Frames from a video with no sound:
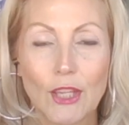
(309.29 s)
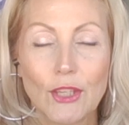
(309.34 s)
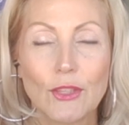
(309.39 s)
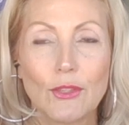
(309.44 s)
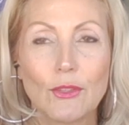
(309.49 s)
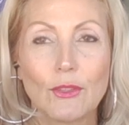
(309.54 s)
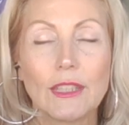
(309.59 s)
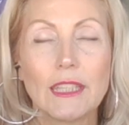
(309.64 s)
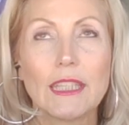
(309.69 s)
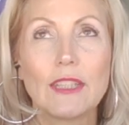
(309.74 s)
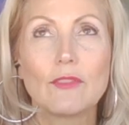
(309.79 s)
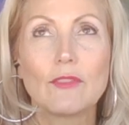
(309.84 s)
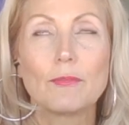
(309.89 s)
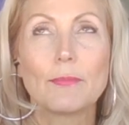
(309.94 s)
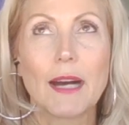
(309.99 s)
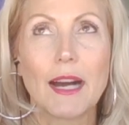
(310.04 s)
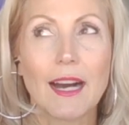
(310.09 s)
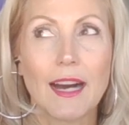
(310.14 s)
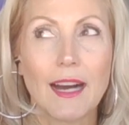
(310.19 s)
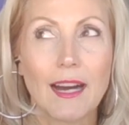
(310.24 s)
You leave
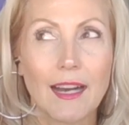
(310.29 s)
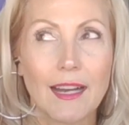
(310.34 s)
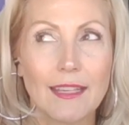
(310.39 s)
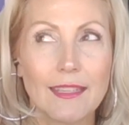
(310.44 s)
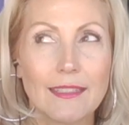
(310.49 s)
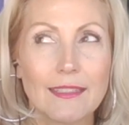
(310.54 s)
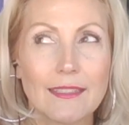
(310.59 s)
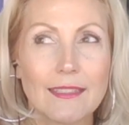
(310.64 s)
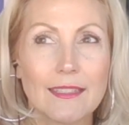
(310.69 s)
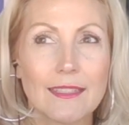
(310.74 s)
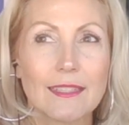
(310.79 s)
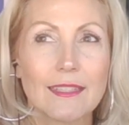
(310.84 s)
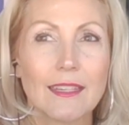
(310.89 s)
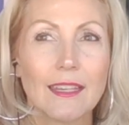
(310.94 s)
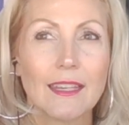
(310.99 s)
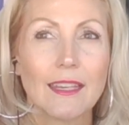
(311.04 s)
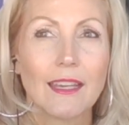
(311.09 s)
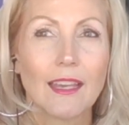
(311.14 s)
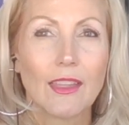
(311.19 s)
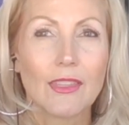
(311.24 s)
behind
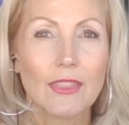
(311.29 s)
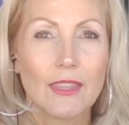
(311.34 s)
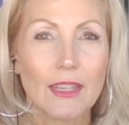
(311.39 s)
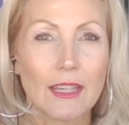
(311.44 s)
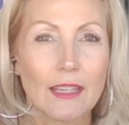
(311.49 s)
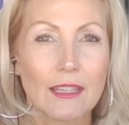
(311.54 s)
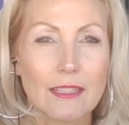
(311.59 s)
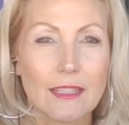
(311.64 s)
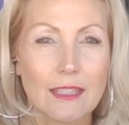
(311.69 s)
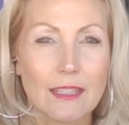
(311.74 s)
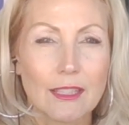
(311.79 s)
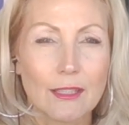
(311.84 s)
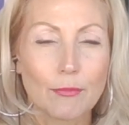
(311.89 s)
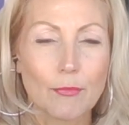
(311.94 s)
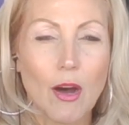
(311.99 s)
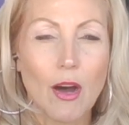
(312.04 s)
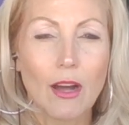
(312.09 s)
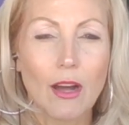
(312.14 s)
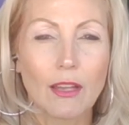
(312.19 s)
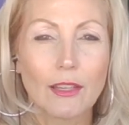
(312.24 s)
the
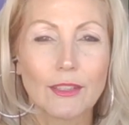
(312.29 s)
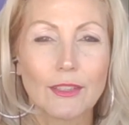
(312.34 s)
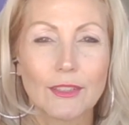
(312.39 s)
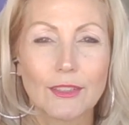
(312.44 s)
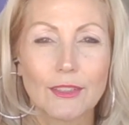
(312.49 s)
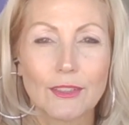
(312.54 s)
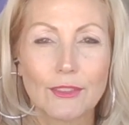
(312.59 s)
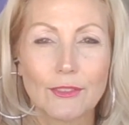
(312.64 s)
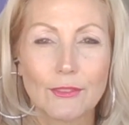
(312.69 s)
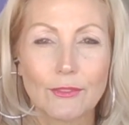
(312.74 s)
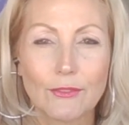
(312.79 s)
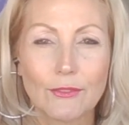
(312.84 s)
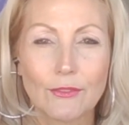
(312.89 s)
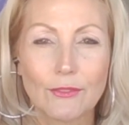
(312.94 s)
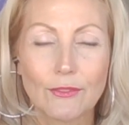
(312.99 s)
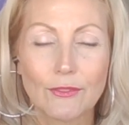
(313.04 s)
smaller,